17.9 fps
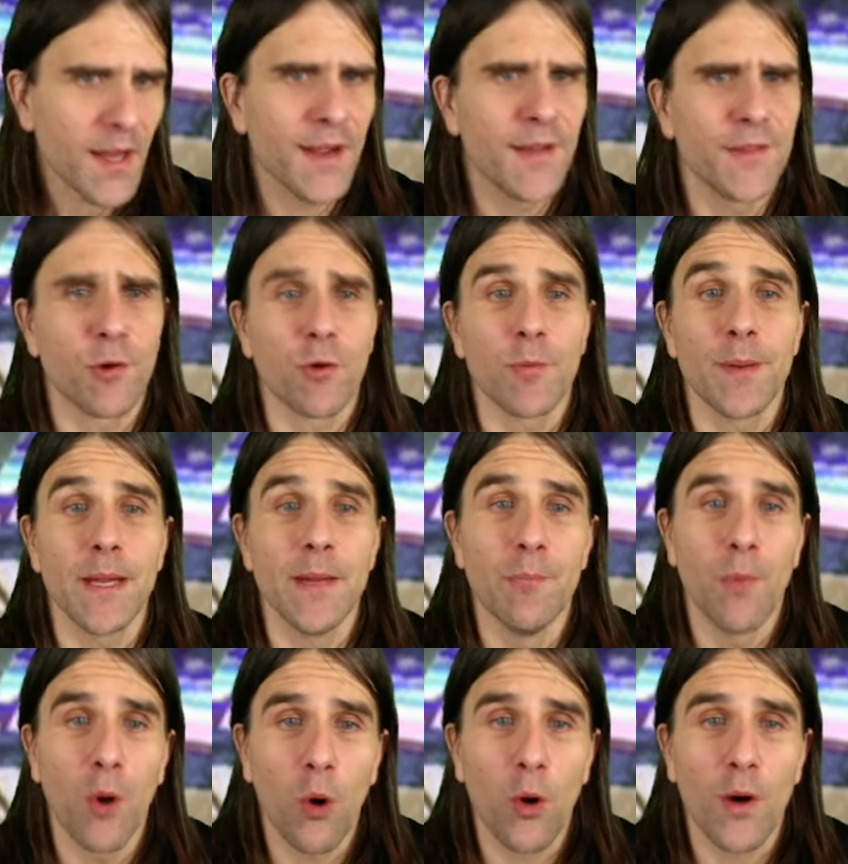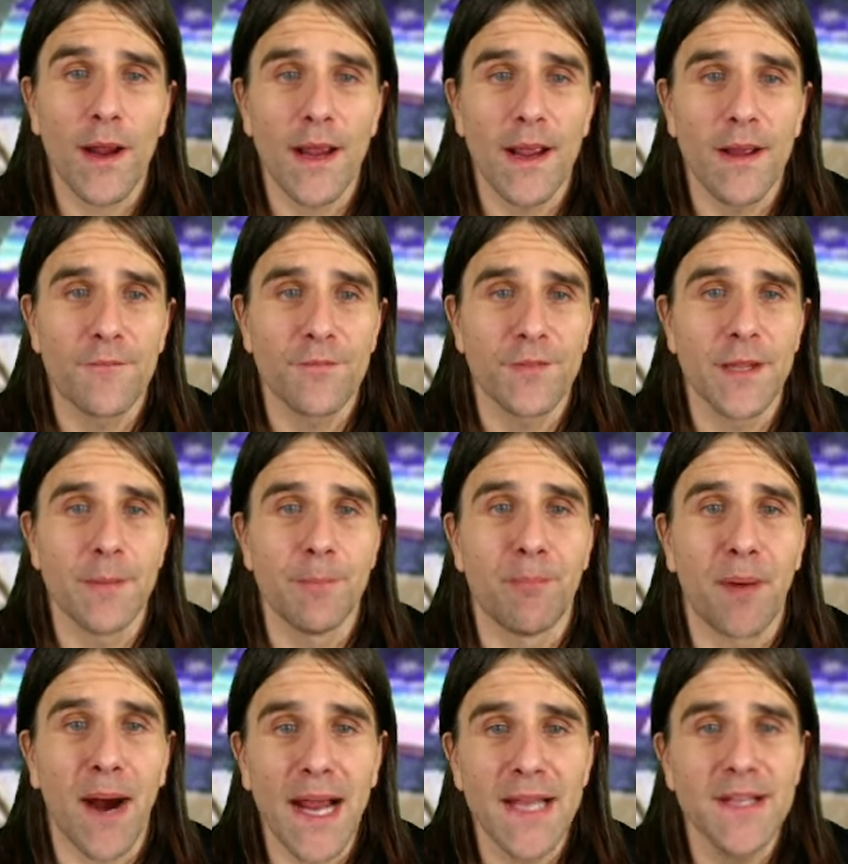And there would be more if the
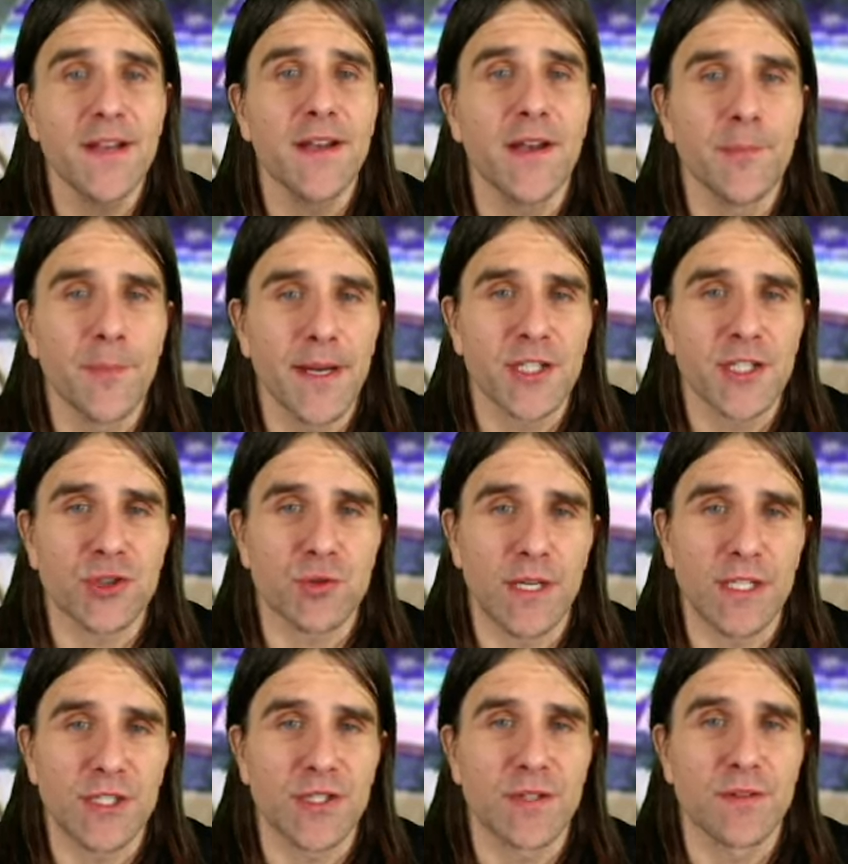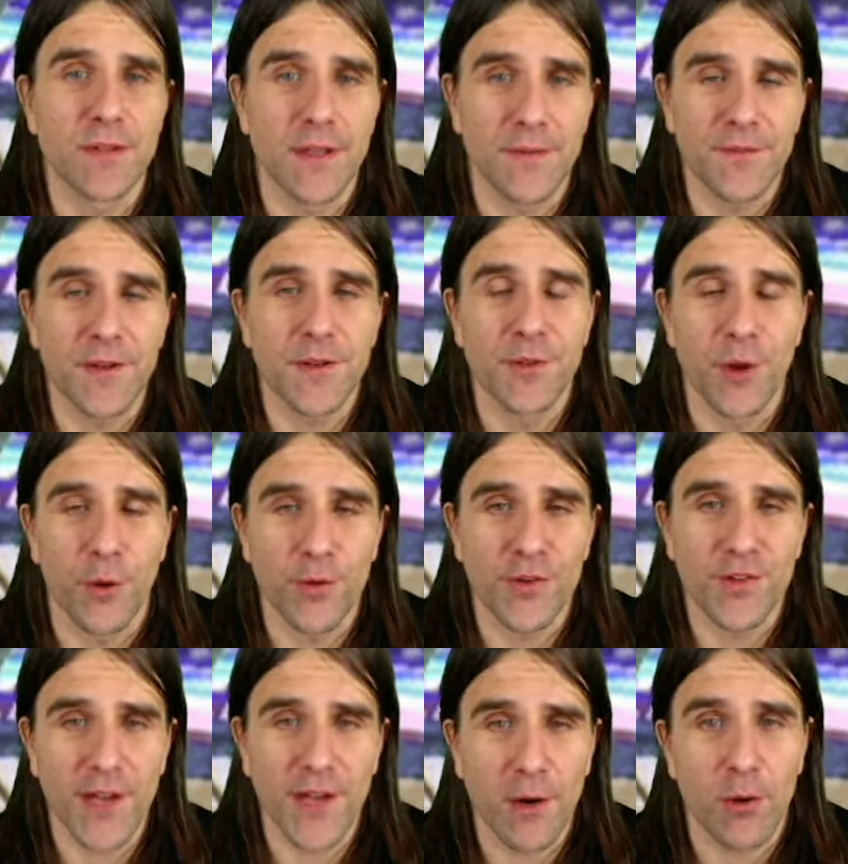Biden administration lifted
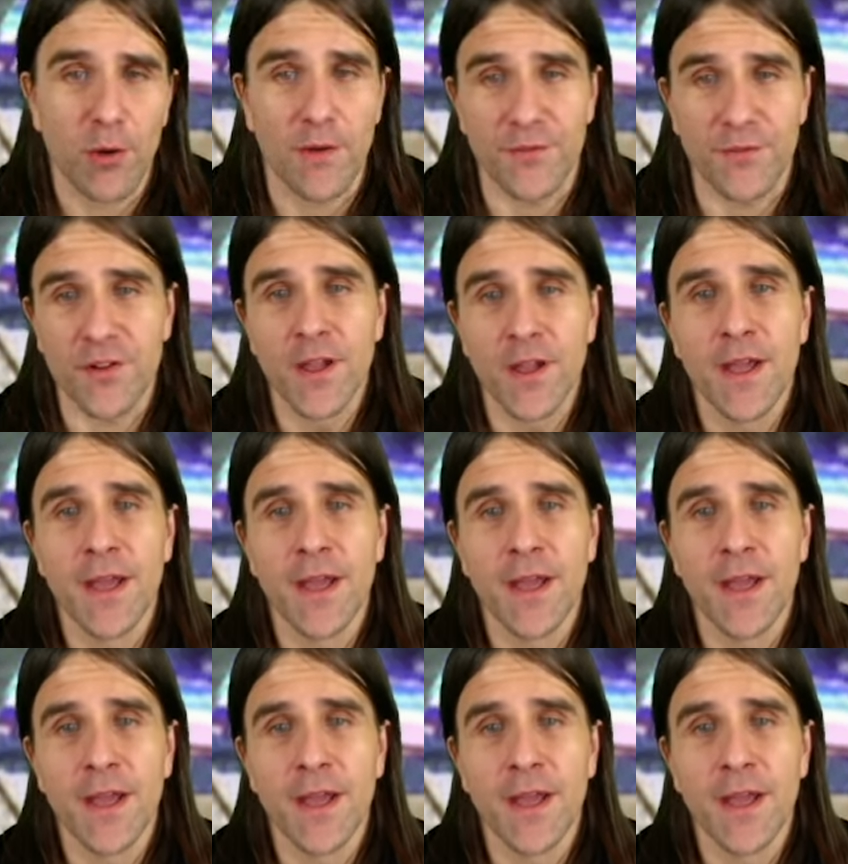those tariffs.